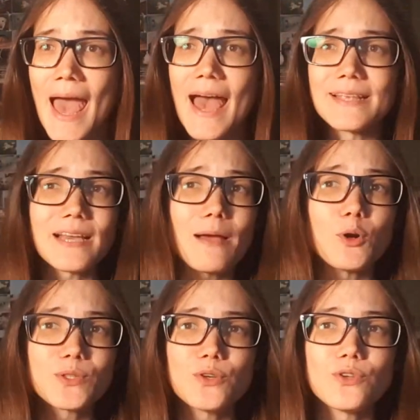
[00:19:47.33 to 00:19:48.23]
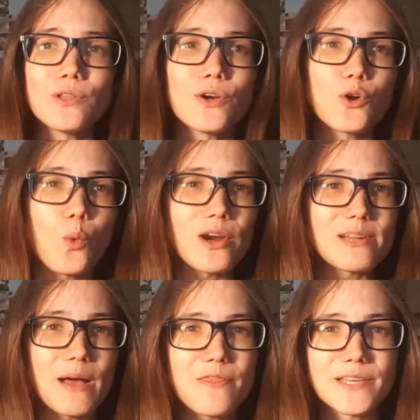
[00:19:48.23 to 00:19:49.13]
And I'm also no longer
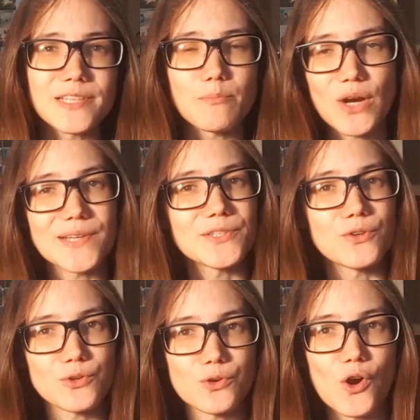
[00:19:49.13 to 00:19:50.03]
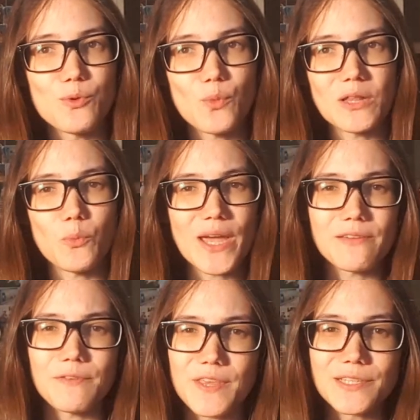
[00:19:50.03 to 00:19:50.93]
worried about things like browsing on Chrome while I'm
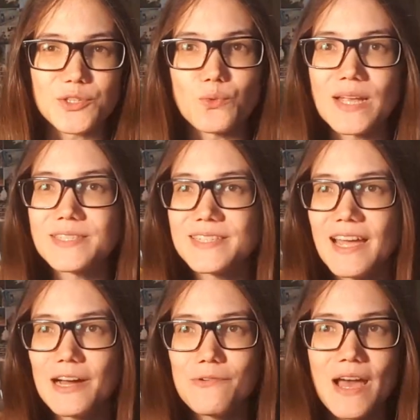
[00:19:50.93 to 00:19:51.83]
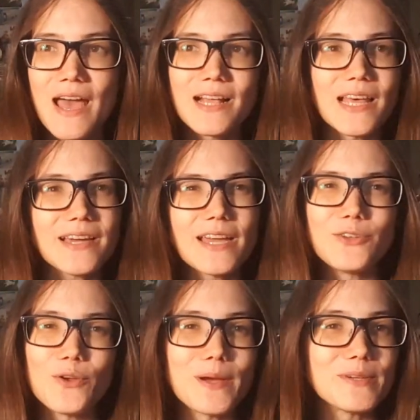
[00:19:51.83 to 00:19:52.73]
waiting for things to render now. Like, I
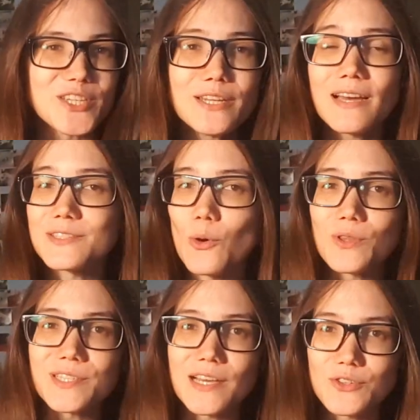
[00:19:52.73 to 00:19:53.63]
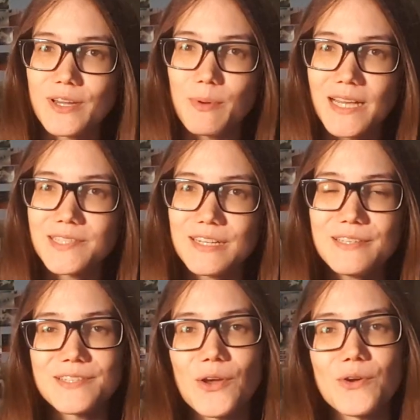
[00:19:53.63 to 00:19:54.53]
know my machine has all this extra
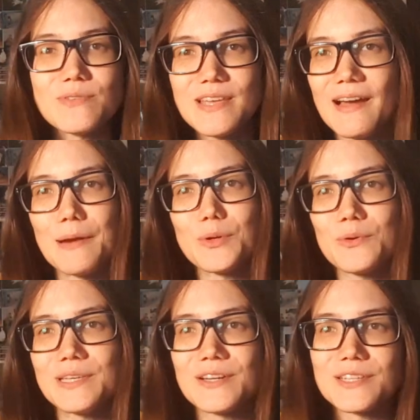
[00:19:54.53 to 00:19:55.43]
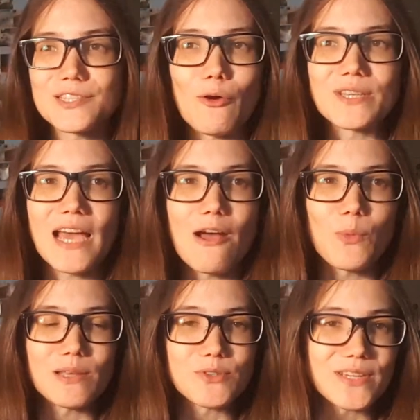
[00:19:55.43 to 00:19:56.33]
capacity, so yeah, I'm not really going to slow it down
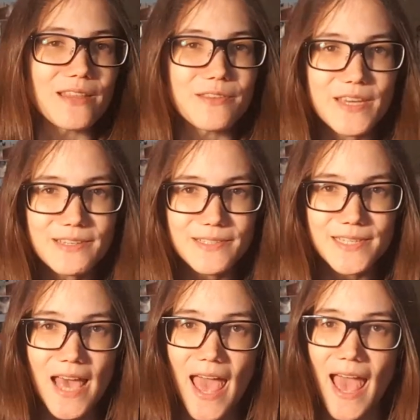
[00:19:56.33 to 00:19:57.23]
while I'm doing other things.